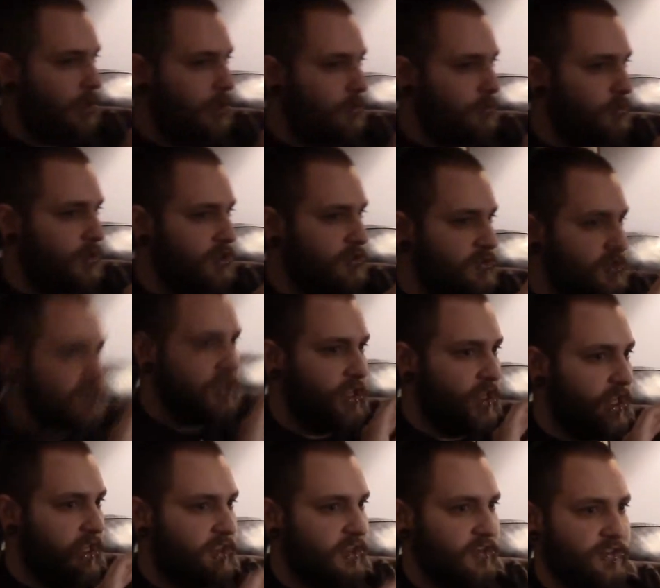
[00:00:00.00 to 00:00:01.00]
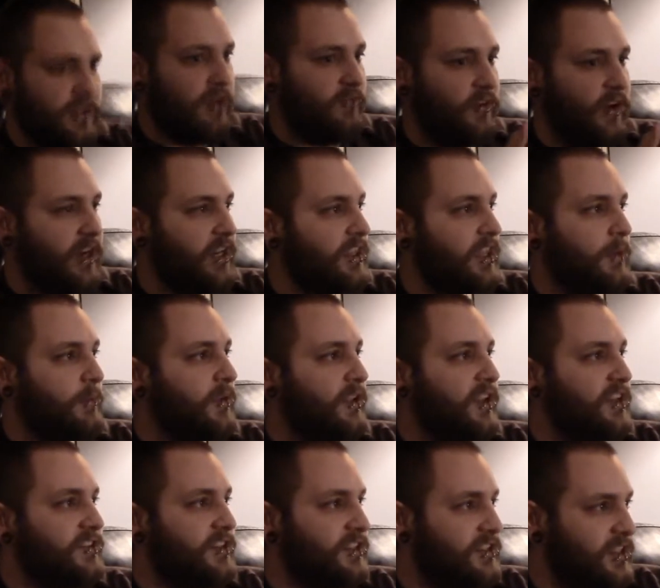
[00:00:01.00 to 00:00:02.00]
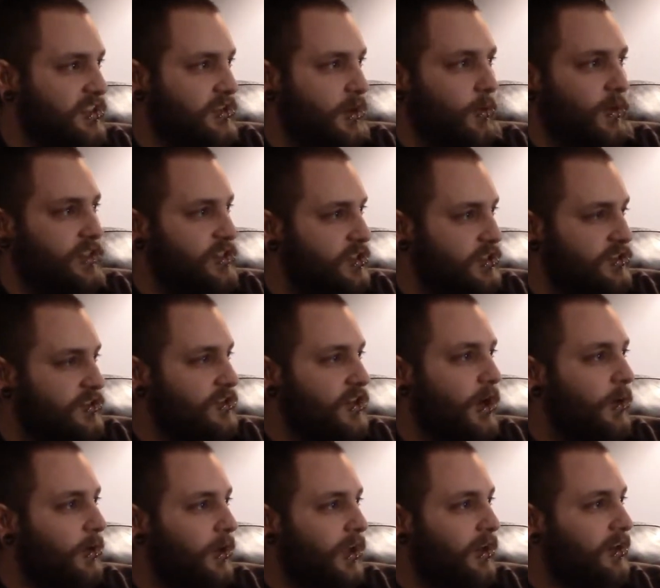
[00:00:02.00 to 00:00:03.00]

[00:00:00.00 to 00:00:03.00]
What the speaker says: there's never anything malicious. It's always just joking.